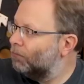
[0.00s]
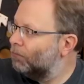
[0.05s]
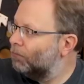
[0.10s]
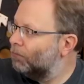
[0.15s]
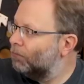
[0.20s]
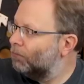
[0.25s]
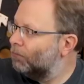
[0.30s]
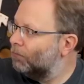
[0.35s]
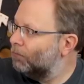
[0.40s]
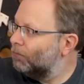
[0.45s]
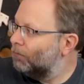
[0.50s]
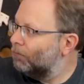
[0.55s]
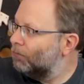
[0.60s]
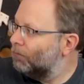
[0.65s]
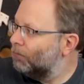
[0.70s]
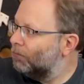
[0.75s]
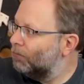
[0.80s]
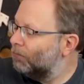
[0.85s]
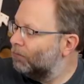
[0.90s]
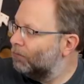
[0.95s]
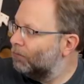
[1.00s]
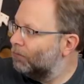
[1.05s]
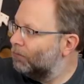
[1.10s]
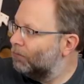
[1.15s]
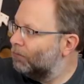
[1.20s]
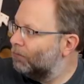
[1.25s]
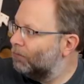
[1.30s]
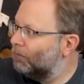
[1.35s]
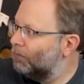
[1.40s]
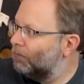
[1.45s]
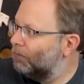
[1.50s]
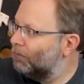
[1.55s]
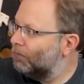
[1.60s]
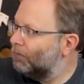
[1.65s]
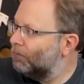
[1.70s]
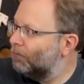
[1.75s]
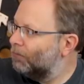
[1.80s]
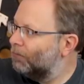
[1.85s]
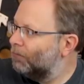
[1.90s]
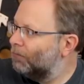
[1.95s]

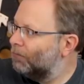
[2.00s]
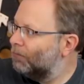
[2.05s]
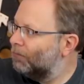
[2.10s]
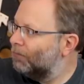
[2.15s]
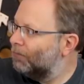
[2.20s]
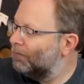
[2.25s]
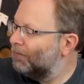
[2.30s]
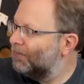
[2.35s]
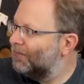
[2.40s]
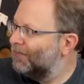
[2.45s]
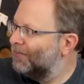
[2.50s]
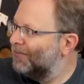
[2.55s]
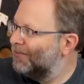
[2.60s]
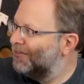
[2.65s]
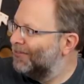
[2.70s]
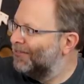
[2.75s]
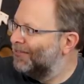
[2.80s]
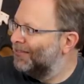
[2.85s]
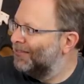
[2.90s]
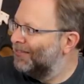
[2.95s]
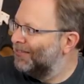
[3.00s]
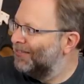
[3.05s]
(silent)